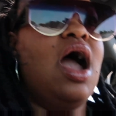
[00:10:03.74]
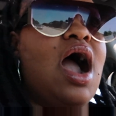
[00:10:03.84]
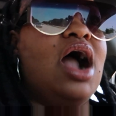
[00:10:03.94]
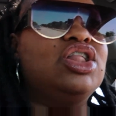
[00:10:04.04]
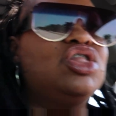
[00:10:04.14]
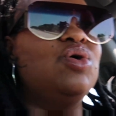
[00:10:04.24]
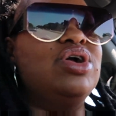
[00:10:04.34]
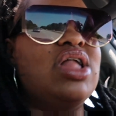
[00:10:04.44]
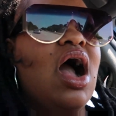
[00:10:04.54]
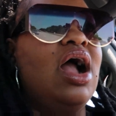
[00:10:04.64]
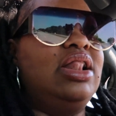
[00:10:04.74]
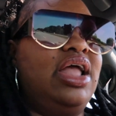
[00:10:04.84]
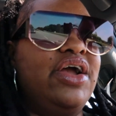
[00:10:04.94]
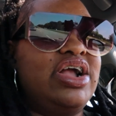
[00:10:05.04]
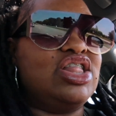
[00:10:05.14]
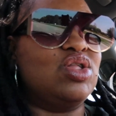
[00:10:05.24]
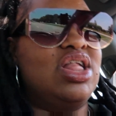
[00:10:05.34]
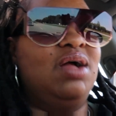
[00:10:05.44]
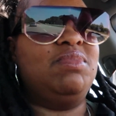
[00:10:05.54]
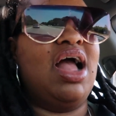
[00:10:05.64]
Our stories are hilarious. So
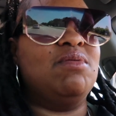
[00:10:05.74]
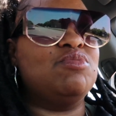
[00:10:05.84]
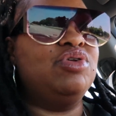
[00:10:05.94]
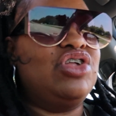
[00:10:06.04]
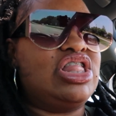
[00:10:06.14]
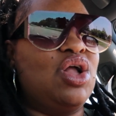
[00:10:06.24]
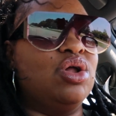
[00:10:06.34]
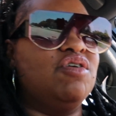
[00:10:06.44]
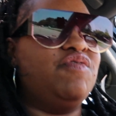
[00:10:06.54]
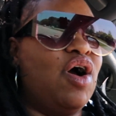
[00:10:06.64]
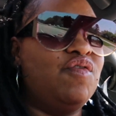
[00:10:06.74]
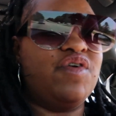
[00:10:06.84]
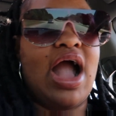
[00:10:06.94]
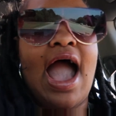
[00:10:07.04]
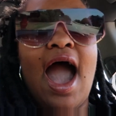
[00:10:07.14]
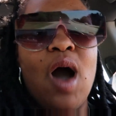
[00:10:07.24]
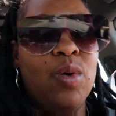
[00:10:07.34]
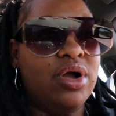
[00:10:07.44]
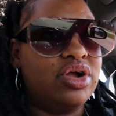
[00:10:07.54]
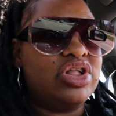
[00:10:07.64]
sometimes we'll just sit on the phone for
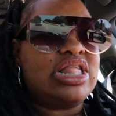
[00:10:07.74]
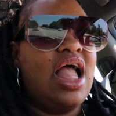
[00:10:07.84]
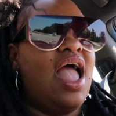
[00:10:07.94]
hours